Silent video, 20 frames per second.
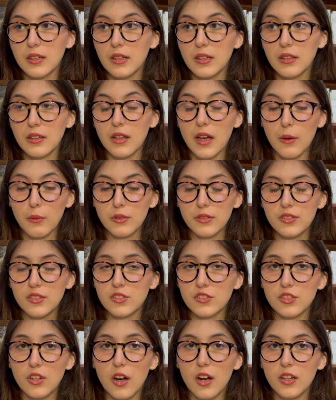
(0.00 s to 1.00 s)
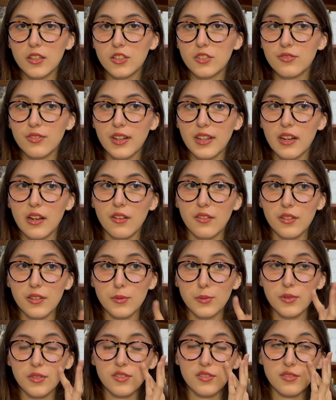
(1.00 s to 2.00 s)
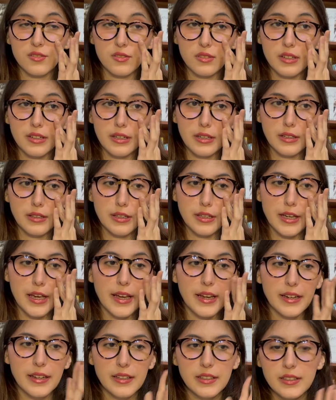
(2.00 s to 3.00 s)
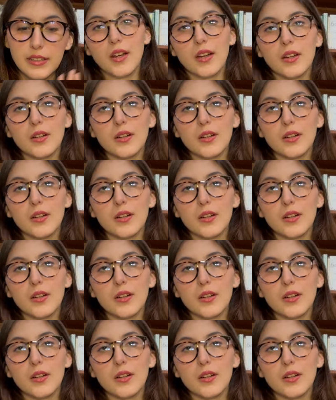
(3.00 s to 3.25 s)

I was shocked to find out this was the 80s.